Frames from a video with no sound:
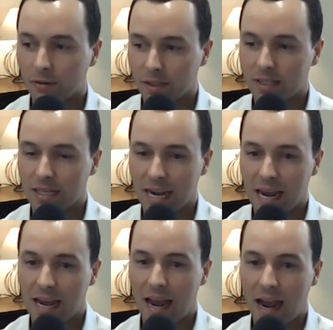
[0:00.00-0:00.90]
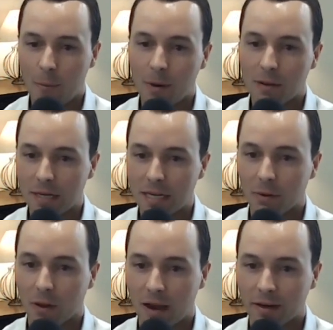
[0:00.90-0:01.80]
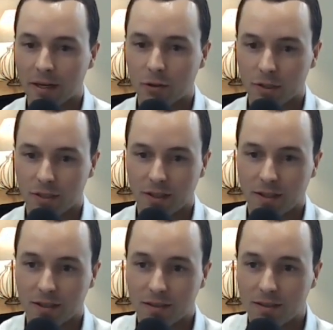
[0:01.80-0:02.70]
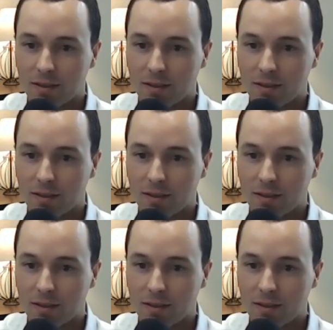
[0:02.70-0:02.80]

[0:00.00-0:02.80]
to see how many people have an interest in this.